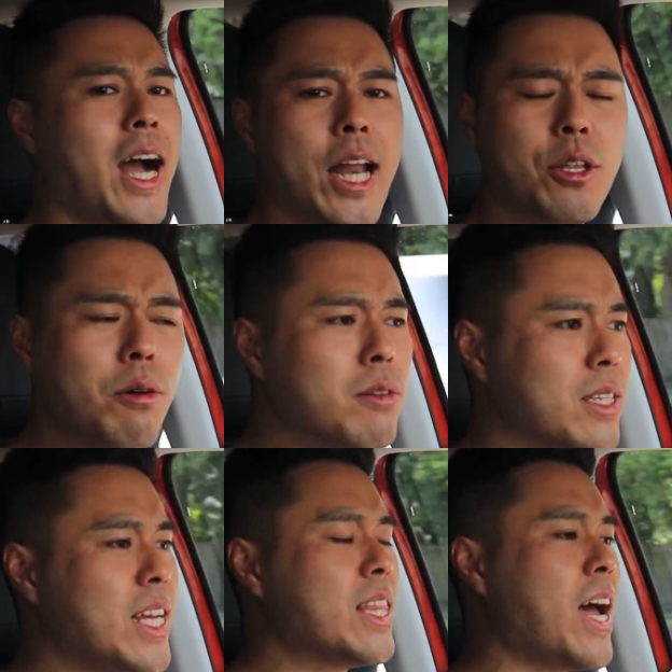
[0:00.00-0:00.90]
I
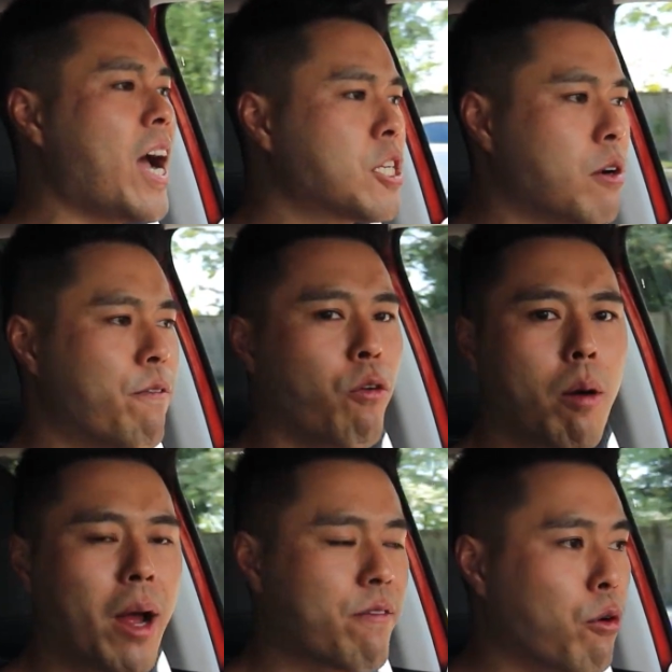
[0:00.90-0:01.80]
don't need the extra
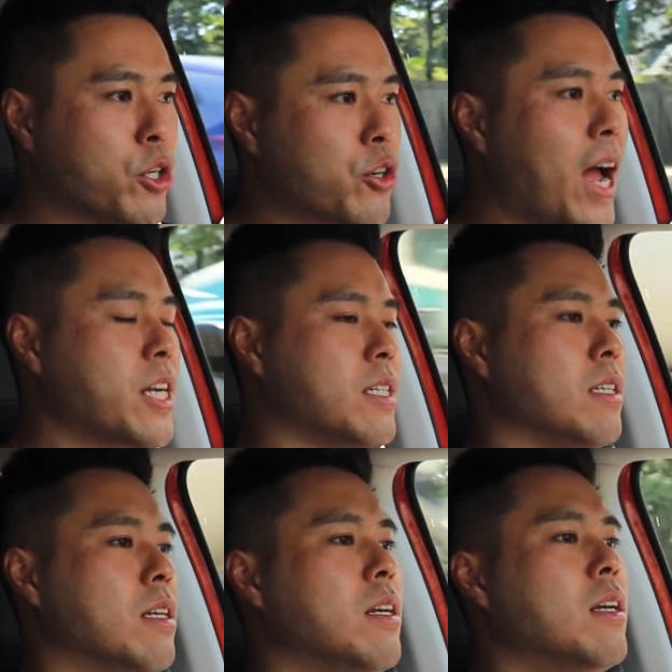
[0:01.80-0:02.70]
4x4
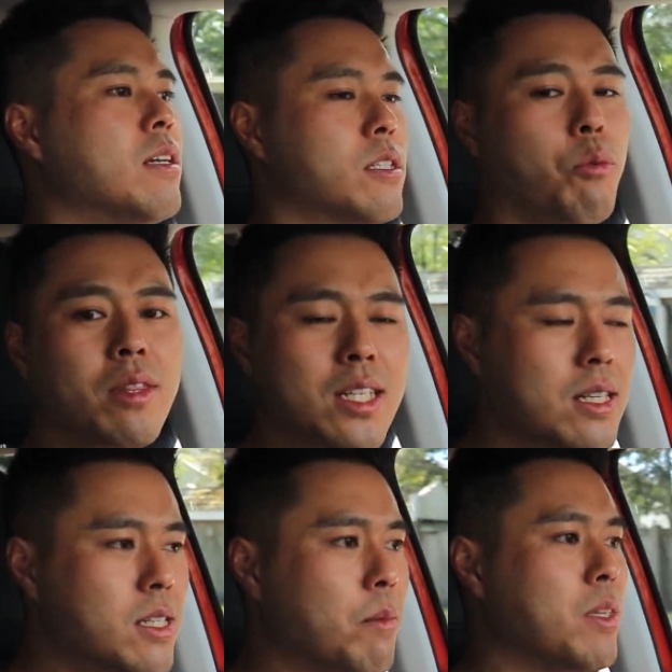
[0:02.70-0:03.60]
traction. So what the
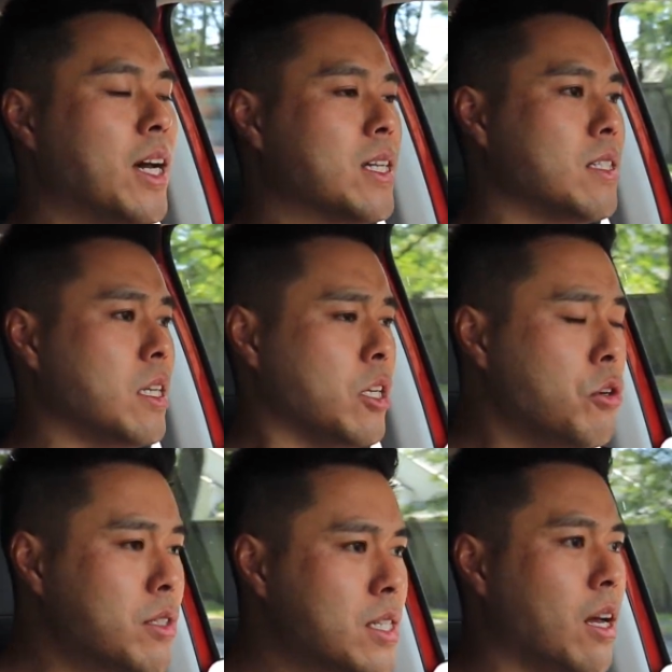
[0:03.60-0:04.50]
system does is it
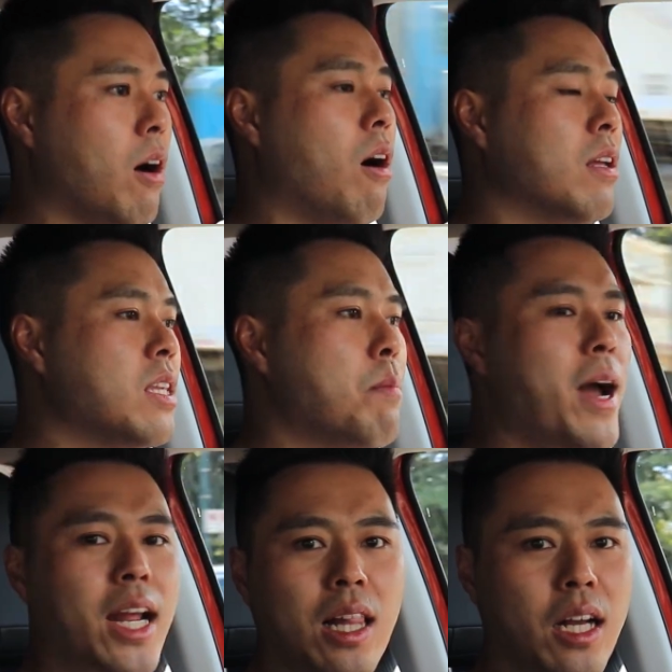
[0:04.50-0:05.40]
uses the
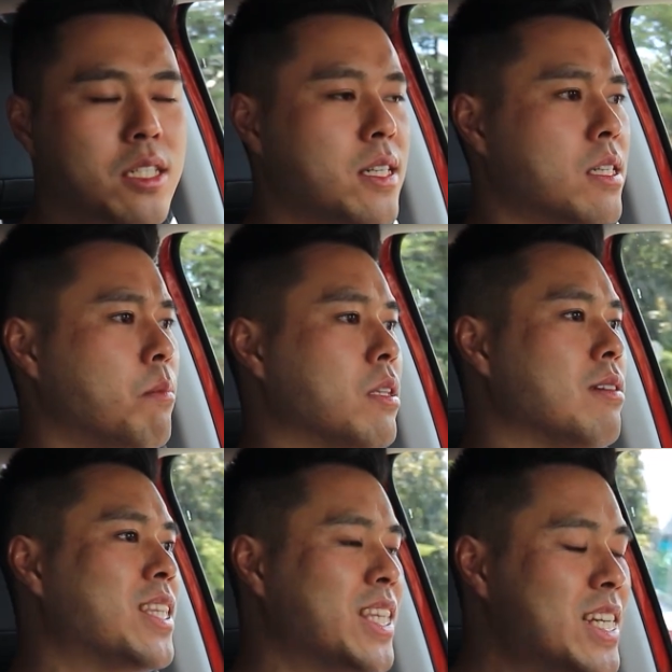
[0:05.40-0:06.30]
on-demand clutch system
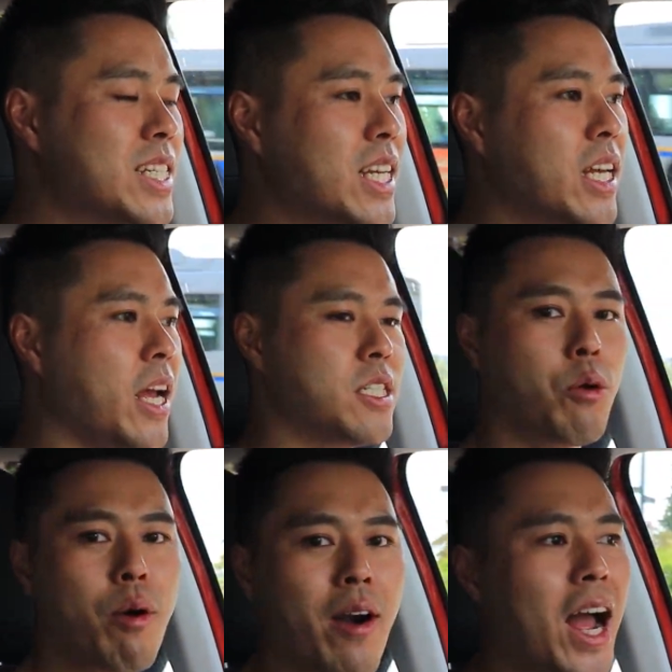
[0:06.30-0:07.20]
to disengage
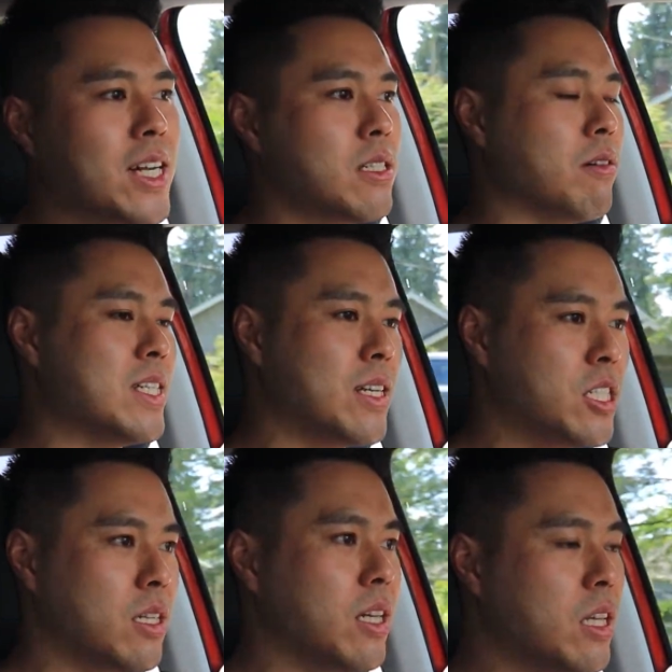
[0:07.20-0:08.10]
the rear axle,
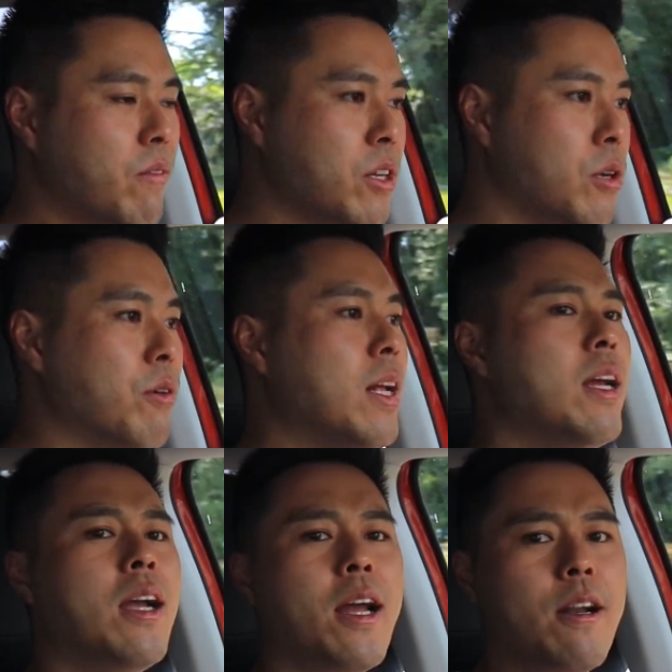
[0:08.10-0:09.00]
essentially leaving you
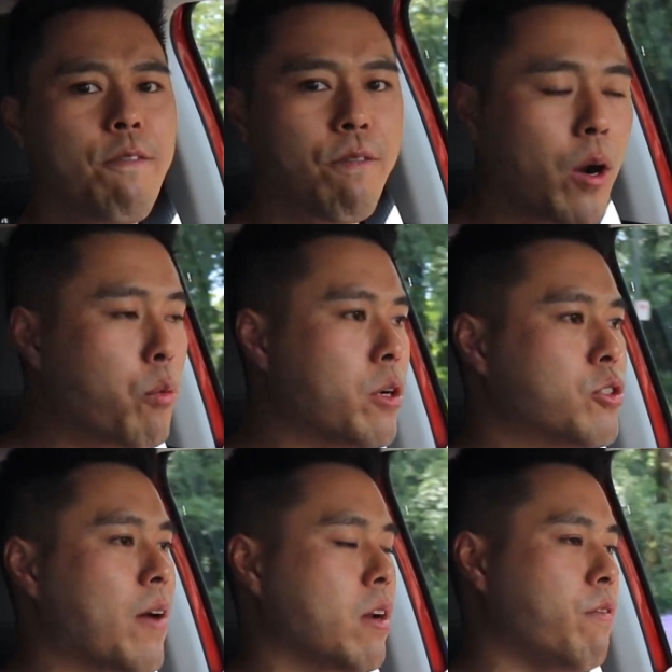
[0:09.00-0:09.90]
in a front-wheel
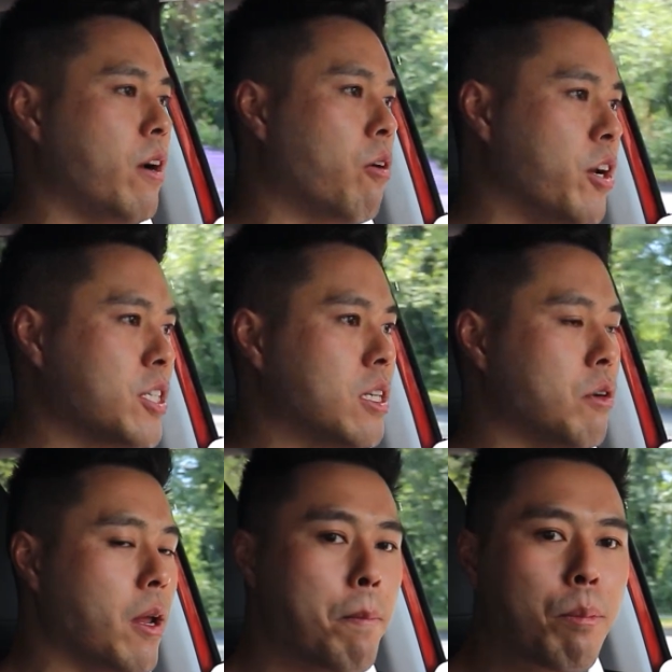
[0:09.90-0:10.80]
drive configuration
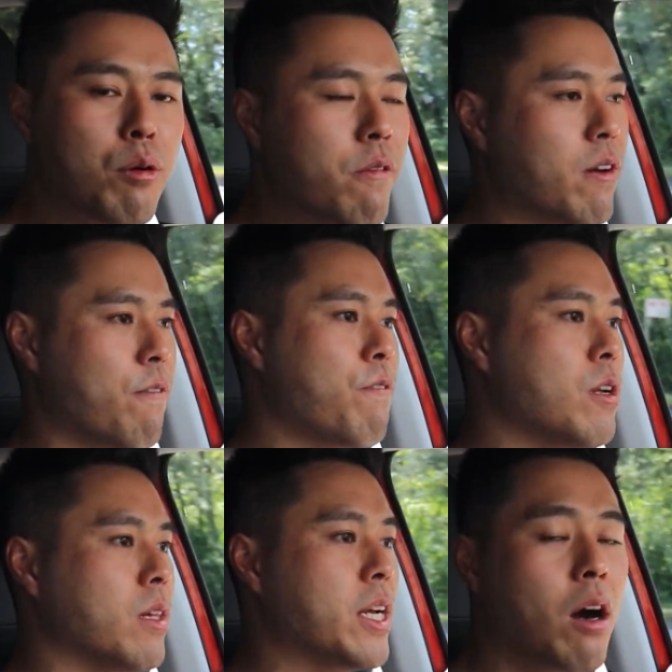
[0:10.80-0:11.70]
to improve
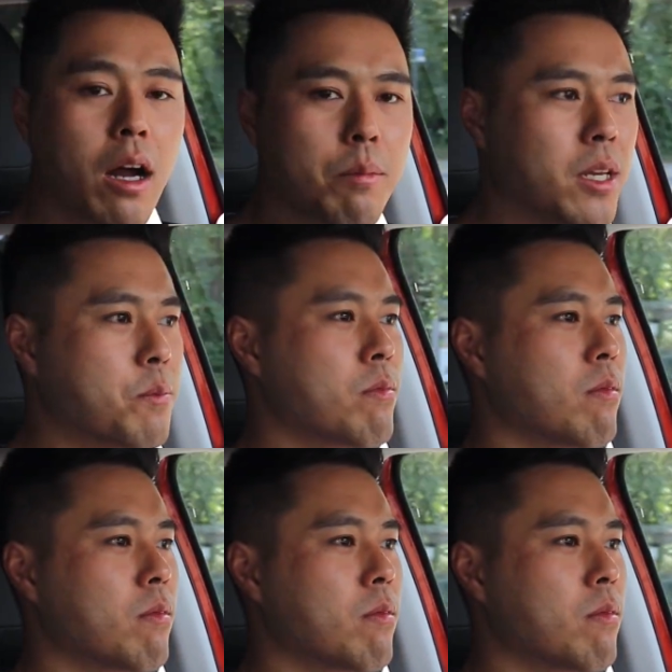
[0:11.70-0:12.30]
fuel economy.